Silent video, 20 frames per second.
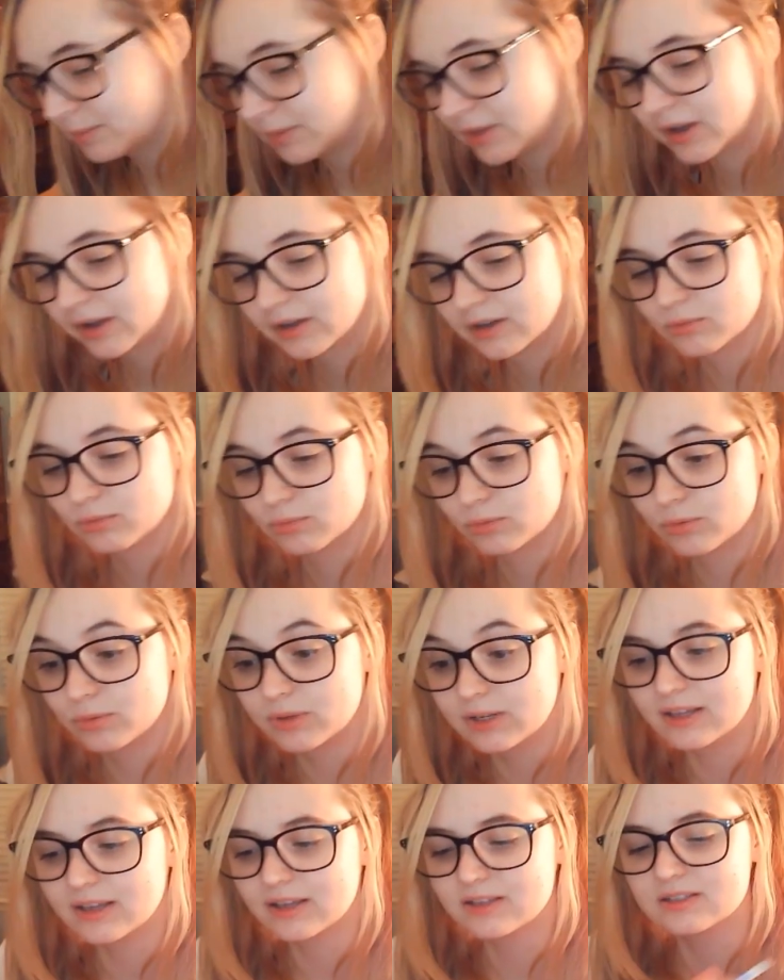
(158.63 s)
not going to ruin
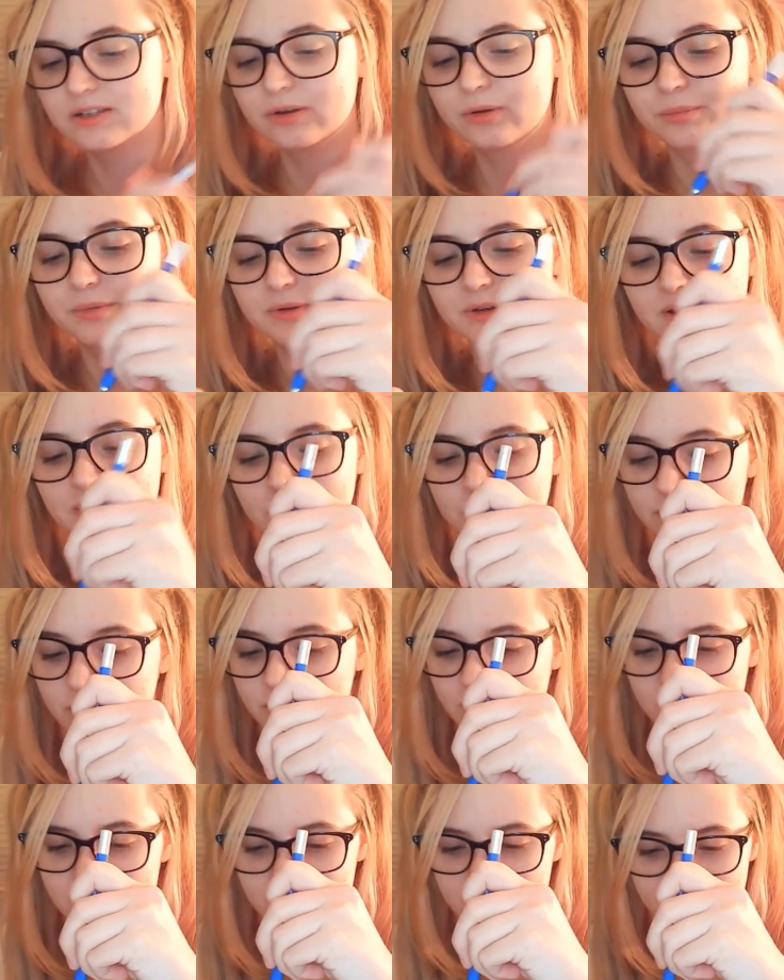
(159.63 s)
it as I open it. I'm
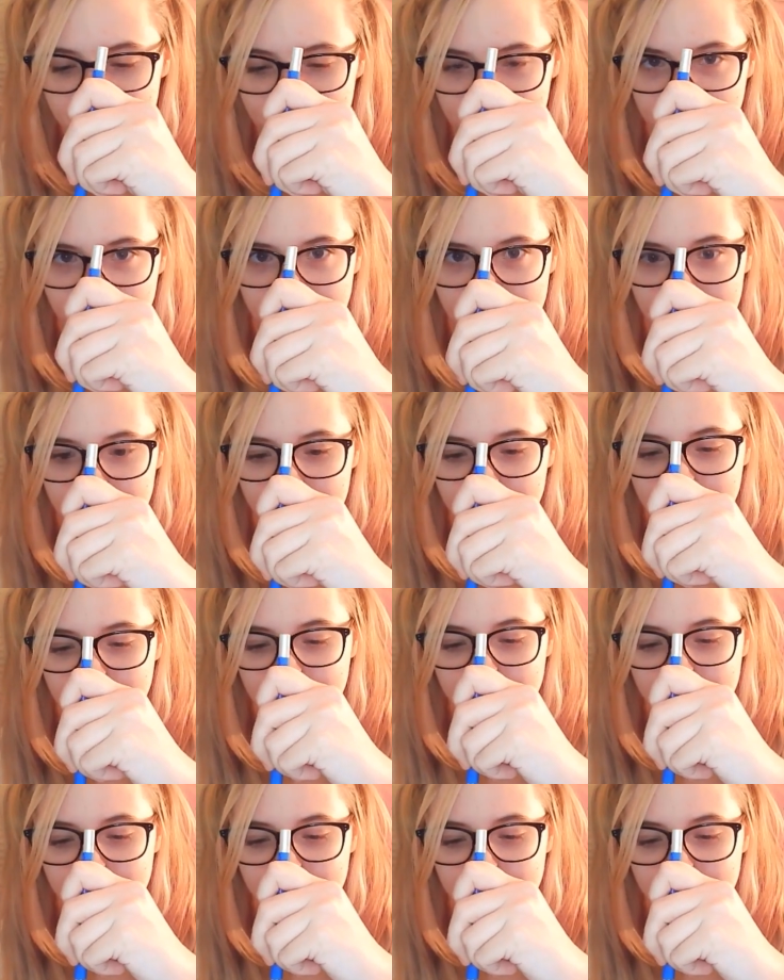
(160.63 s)
very bad about that.